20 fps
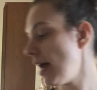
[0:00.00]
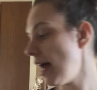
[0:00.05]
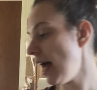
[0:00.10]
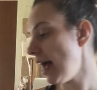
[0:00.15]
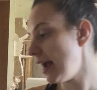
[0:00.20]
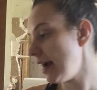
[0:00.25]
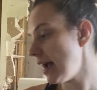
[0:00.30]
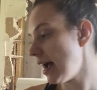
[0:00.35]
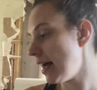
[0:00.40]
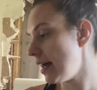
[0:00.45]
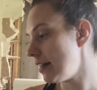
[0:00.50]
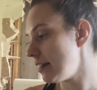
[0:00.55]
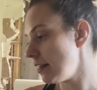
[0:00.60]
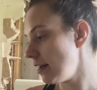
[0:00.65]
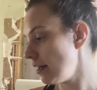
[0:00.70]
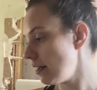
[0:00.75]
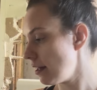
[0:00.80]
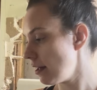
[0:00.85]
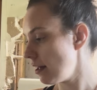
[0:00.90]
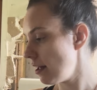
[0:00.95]
I got
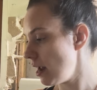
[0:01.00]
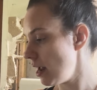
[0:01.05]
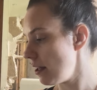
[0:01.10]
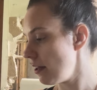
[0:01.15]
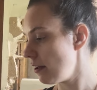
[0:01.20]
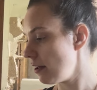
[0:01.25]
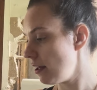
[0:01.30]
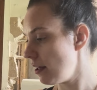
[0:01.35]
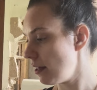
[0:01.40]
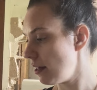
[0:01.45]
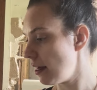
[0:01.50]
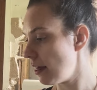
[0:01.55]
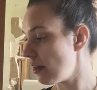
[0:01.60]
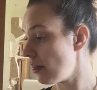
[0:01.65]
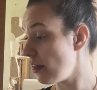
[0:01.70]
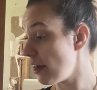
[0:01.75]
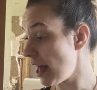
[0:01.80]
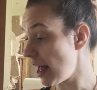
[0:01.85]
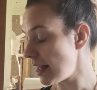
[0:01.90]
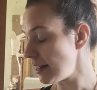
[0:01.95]

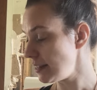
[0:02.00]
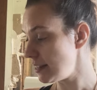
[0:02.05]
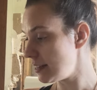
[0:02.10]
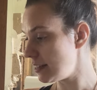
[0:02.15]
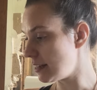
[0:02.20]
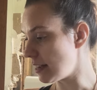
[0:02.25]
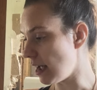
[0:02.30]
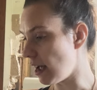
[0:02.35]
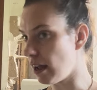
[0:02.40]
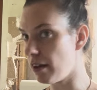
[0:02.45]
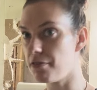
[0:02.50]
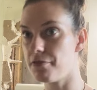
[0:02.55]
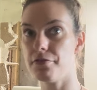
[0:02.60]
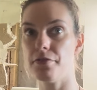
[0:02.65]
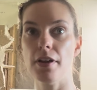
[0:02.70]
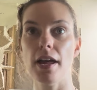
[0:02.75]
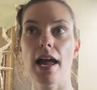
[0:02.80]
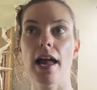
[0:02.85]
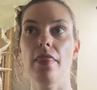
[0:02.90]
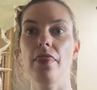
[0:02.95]
that
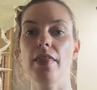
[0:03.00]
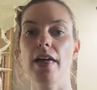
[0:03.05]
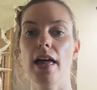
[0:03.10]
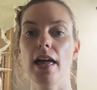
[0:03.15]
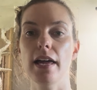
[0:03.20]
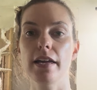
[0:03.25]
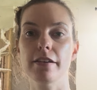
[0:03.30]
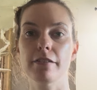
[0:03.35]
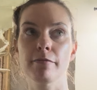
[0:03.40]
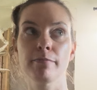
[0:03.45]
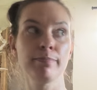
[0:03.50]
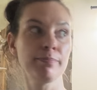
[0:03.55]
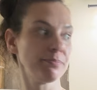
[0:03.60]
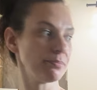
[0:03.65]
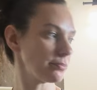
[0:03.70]
stuff, and then